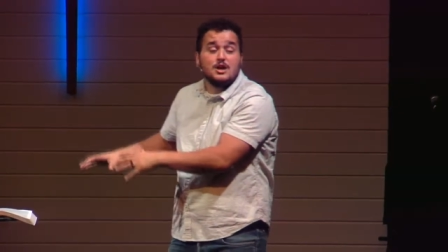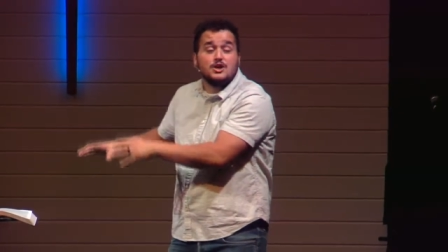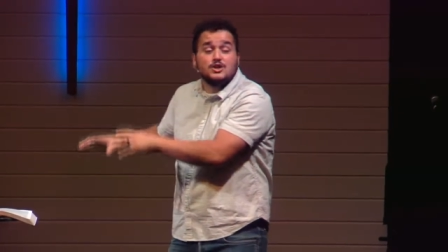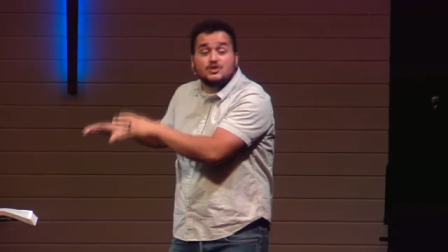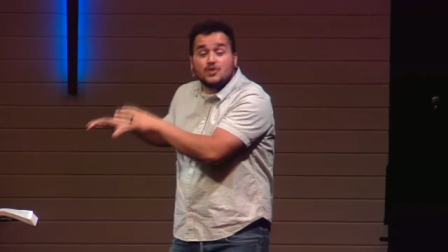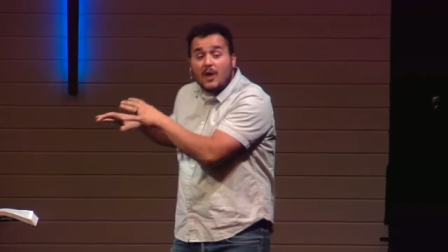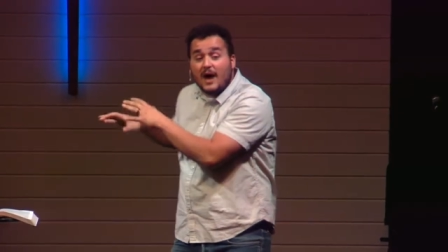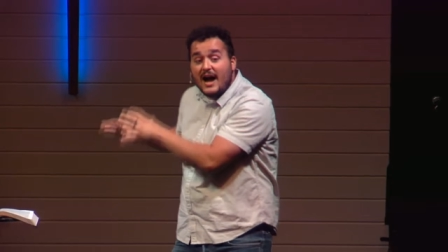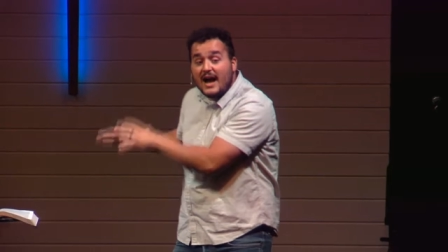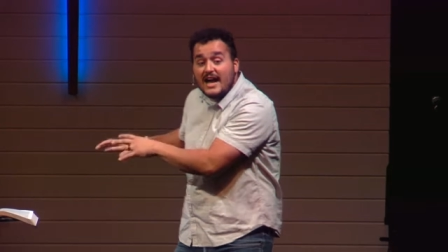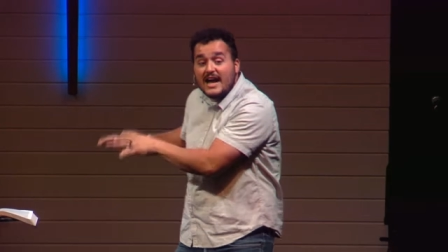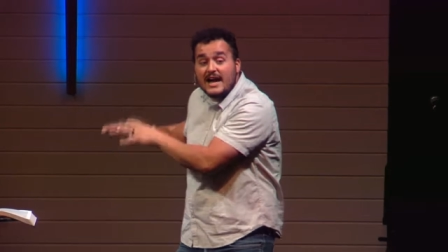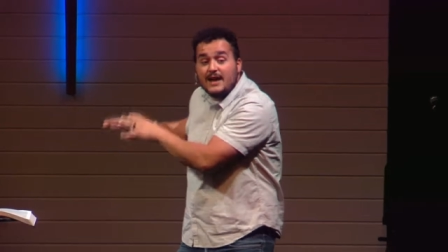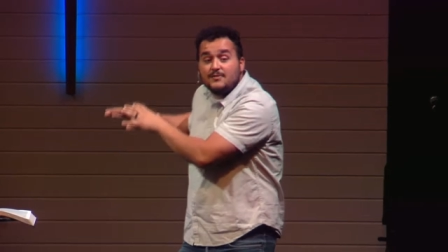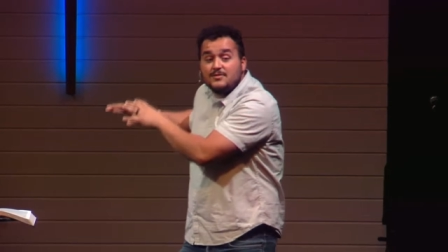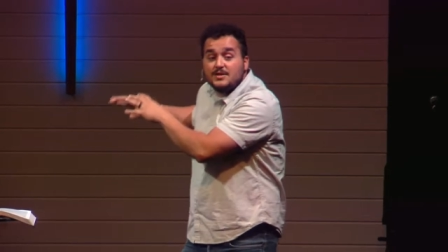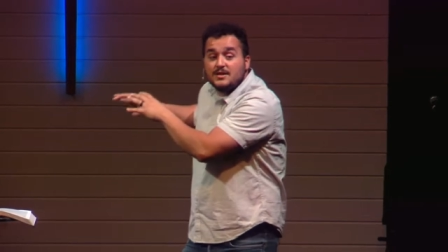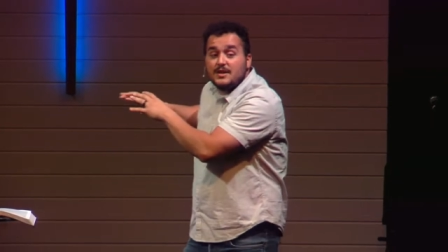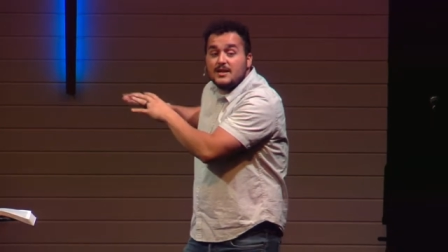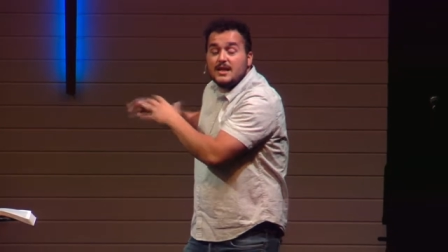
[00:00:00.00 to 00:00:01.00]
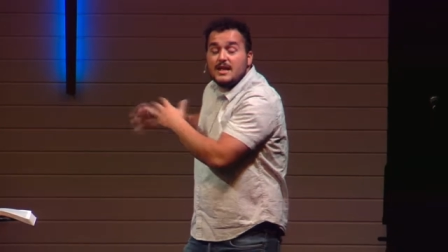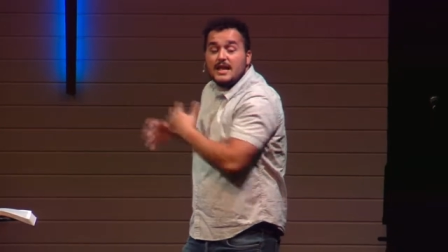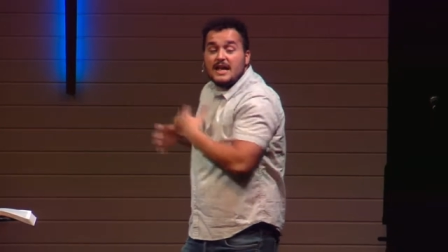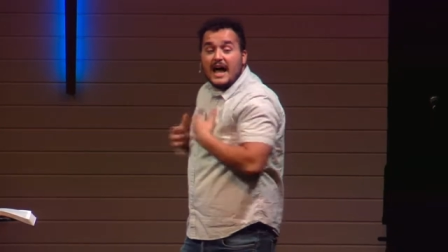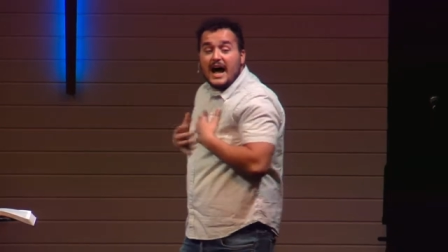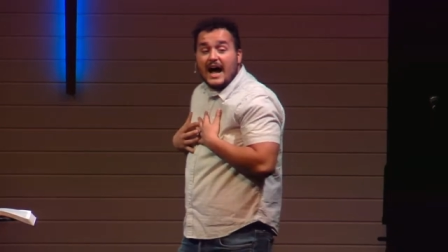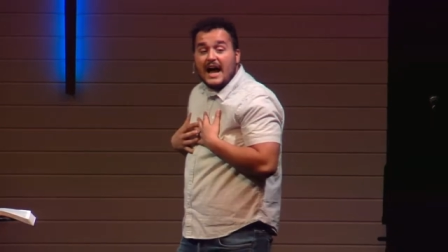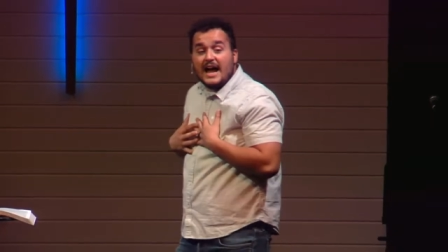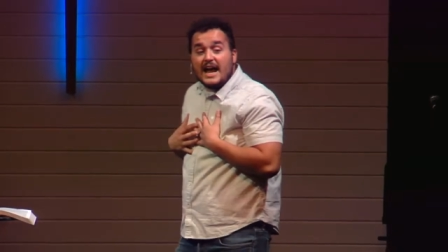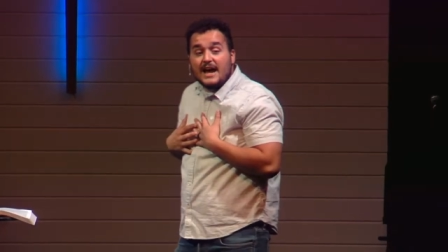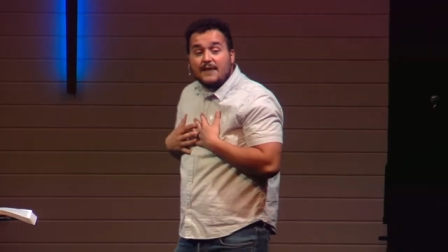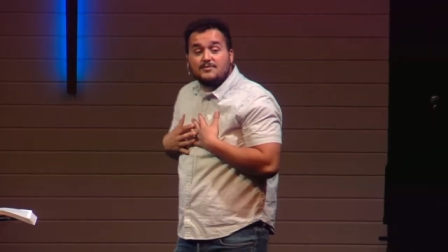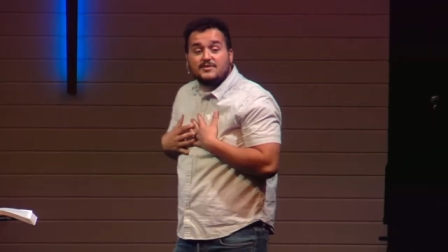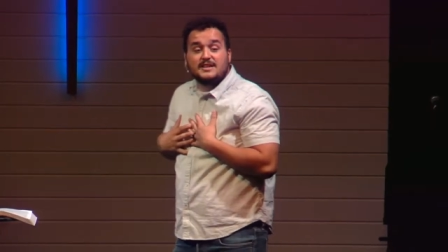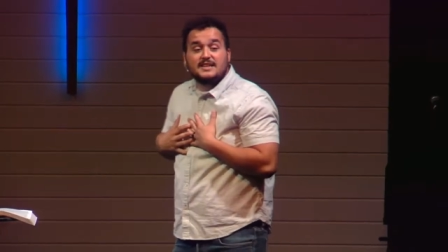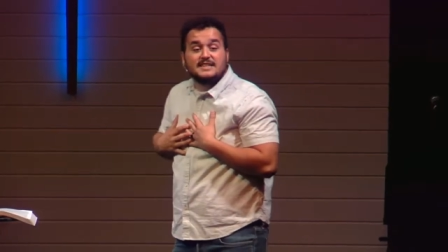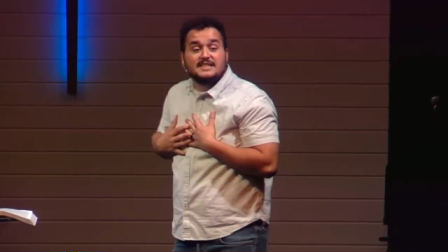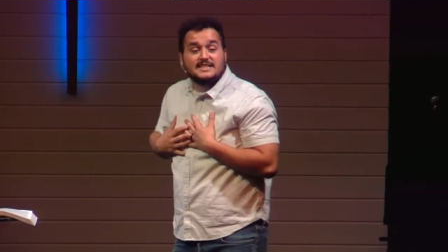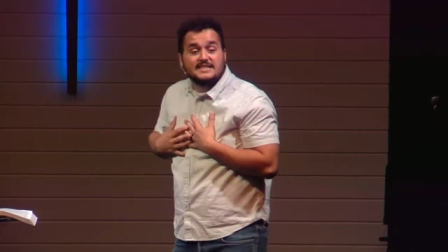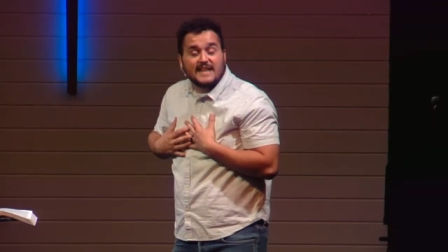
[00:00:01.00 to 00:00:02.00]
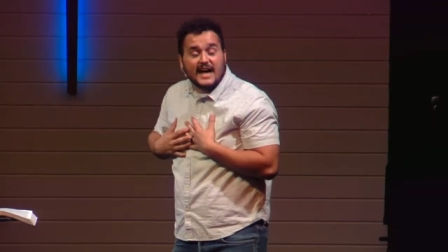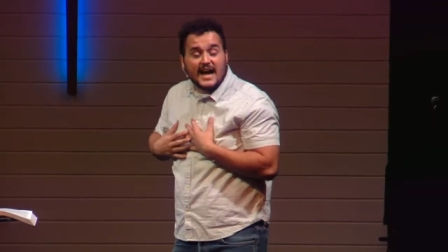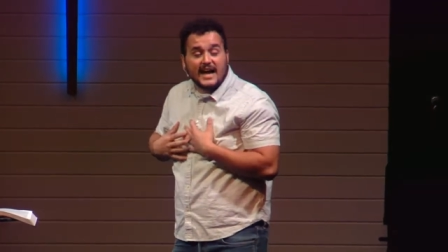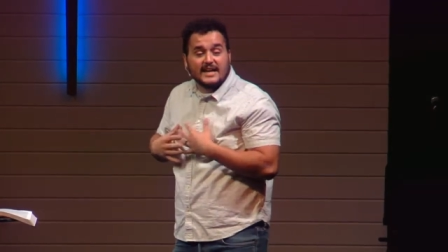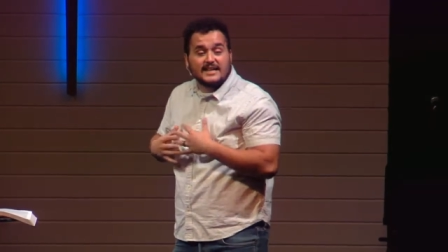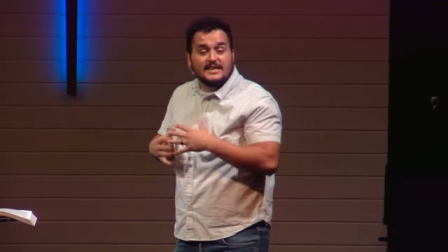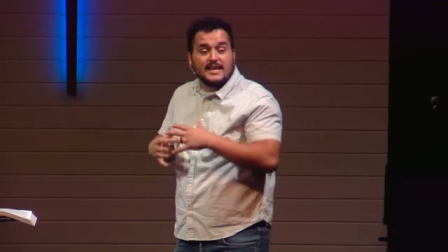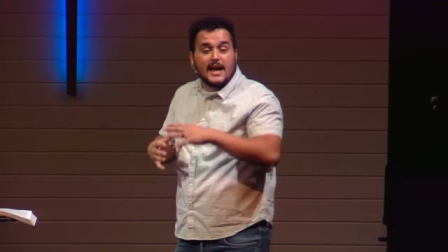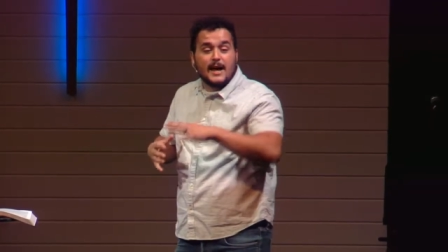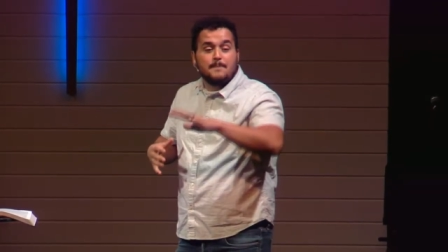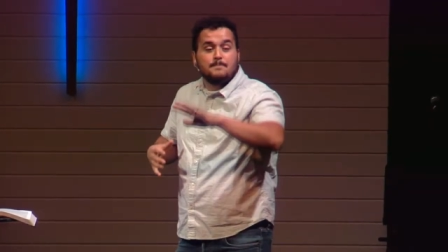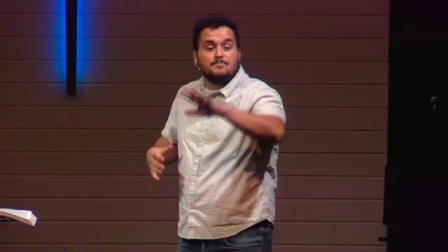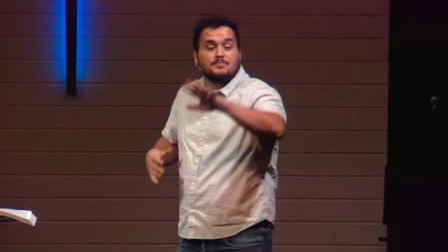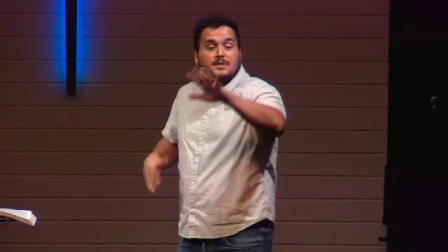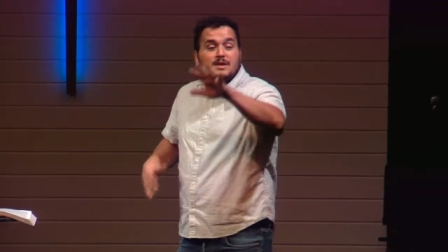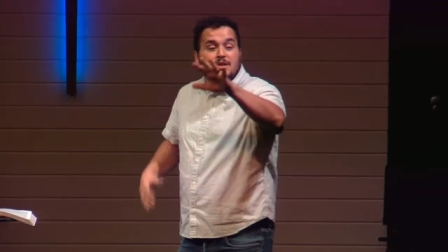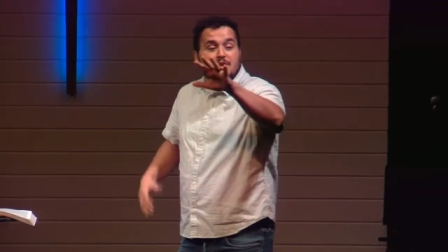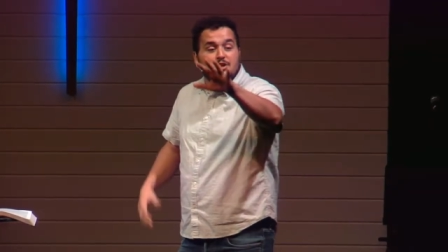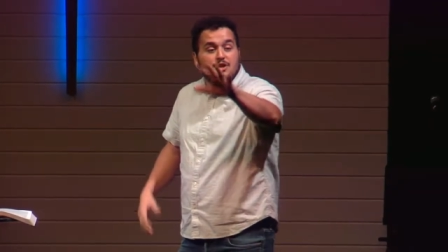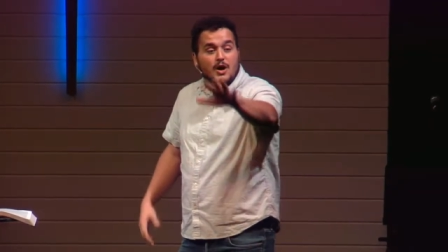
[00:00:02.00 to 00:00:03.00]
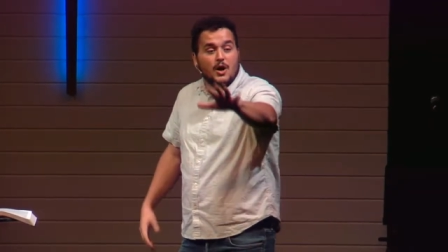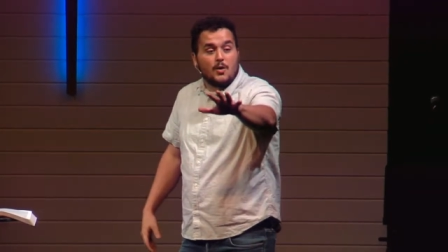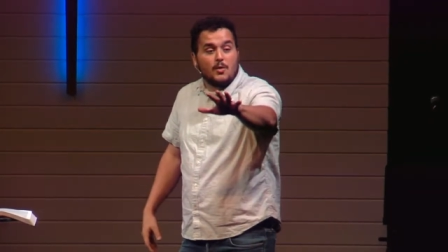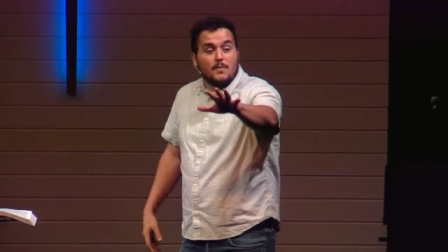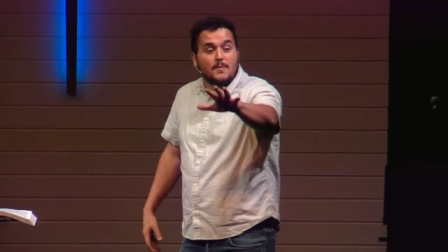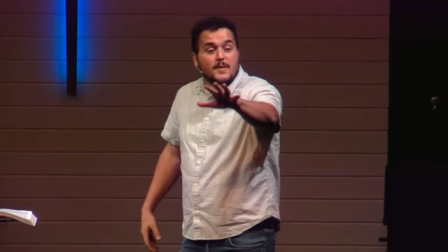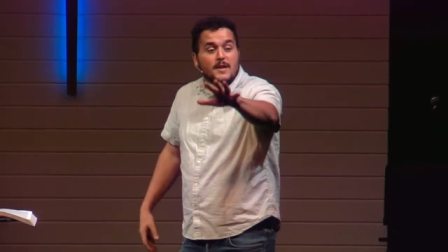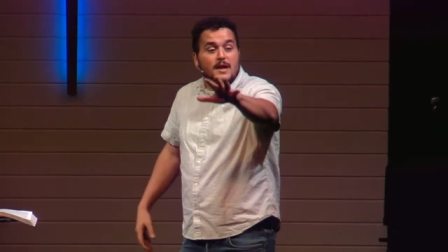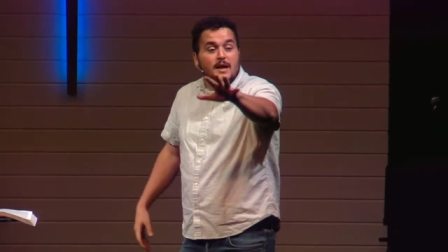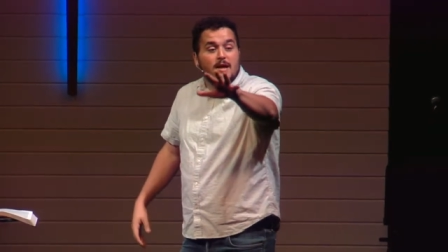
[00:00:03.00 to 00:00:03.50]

So I have to I have to decide that, you know,